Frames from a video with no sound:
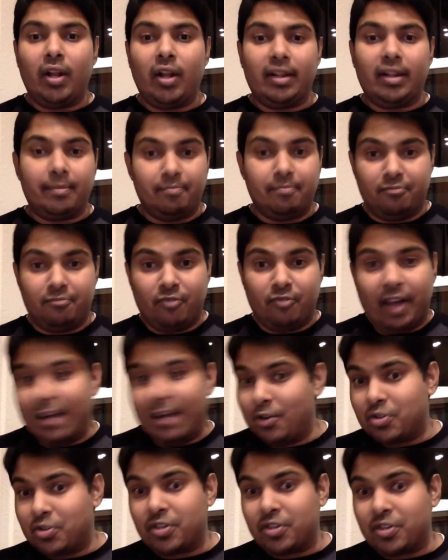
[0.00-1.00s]
Well, the
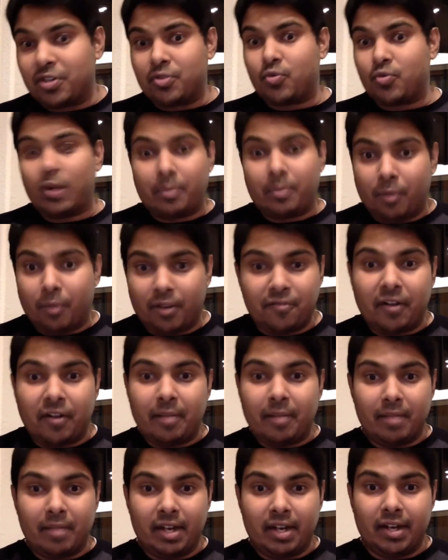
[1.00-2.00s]
valuation was
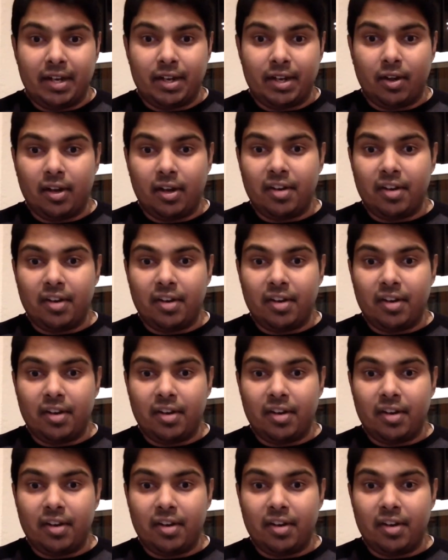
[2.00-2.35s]
$1.5 billion.